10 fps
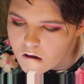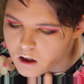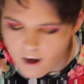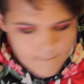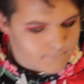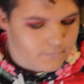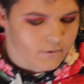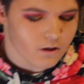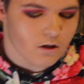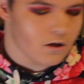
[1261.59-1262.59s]
yeah,
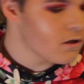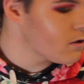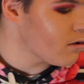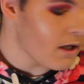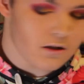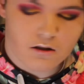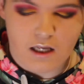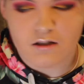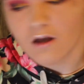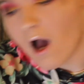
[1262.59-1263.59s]
so that's
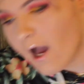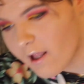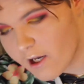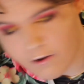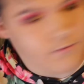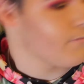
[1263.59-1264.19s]
the highlighter.